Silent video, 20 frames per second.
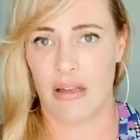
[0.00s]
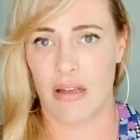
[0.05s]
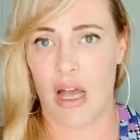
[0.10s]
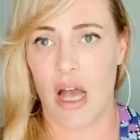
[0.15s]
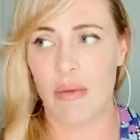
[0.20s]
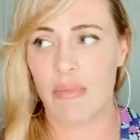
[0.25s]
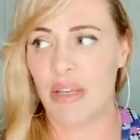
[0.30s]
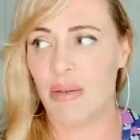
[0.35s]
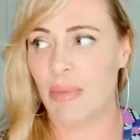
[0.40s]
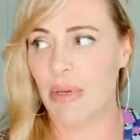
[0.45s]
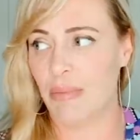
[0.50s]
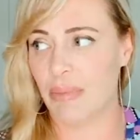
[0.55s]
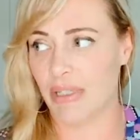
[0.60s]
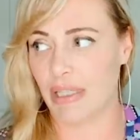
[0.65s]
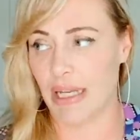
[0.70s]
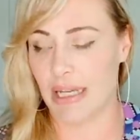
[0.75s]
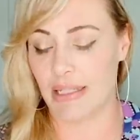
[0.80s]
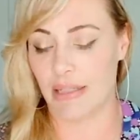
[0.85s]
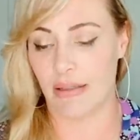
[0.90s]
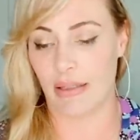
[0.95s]
I mean, be
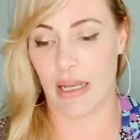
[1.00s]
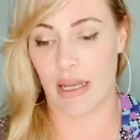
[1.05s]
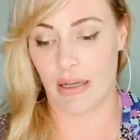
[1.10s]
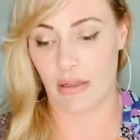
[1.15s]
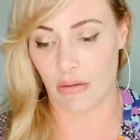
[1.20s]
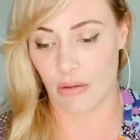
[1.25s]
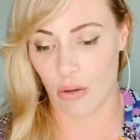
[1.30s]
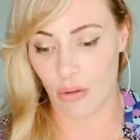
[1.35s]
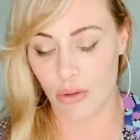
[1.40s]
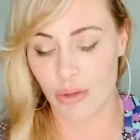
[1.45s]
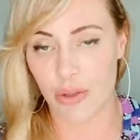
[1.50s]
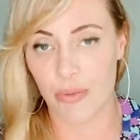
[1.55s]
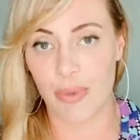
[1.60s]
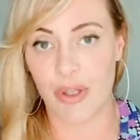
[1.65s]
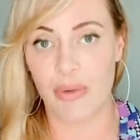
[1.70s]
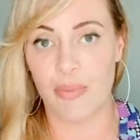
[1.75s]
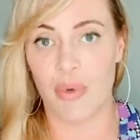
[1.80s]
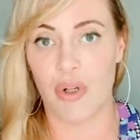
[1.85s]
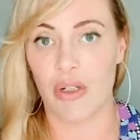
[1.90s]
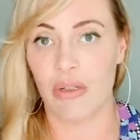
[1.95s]
polite to like older
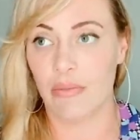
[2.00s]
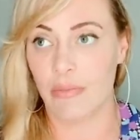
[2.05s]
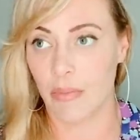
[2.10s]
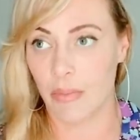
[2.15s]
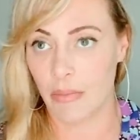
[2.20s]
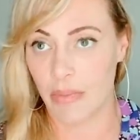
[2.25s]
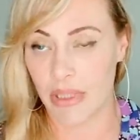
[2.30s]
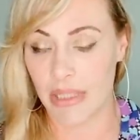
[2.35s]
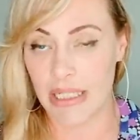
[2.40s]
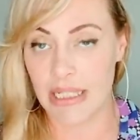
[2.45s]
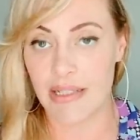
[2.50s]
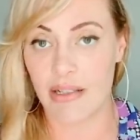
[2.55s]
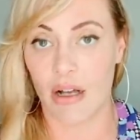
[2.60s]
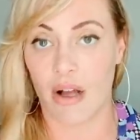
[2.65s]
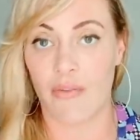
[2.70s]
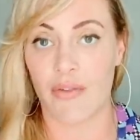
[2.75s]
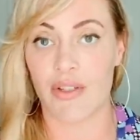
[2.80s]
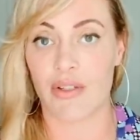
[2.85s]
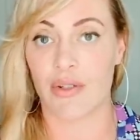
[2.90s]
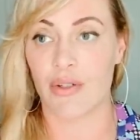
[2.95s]
people, police
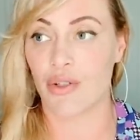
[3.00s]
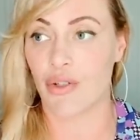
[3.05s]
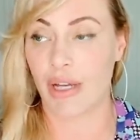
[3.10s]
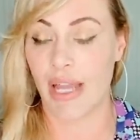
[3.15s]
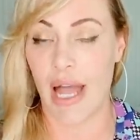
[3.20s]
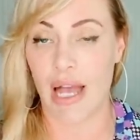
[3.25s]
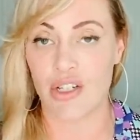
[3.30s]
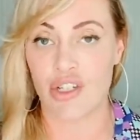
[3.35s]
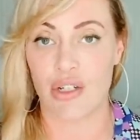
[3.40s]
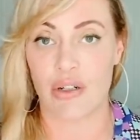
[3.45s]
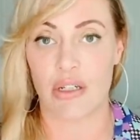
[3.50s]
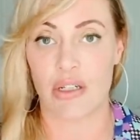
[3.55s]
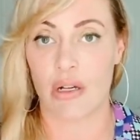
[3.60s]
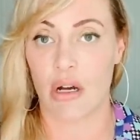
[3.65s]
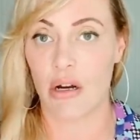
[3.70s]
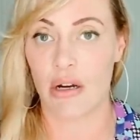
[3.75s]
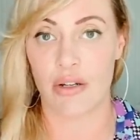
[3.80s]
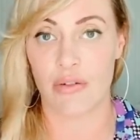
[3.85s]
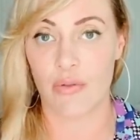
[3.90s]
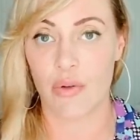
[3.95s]
officers, your cashier at
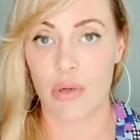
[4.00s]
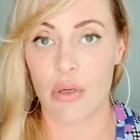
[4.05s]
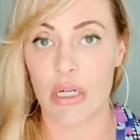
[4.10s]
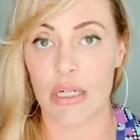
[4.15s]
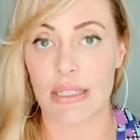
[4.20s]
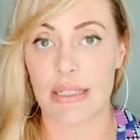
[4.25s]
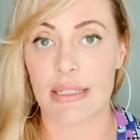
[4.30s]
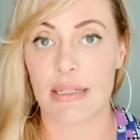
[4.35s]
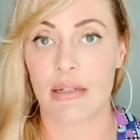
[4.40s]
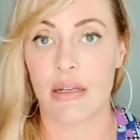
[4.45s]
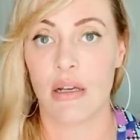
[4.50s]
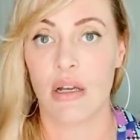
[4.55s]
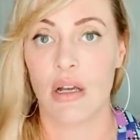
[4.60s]
Target, of course.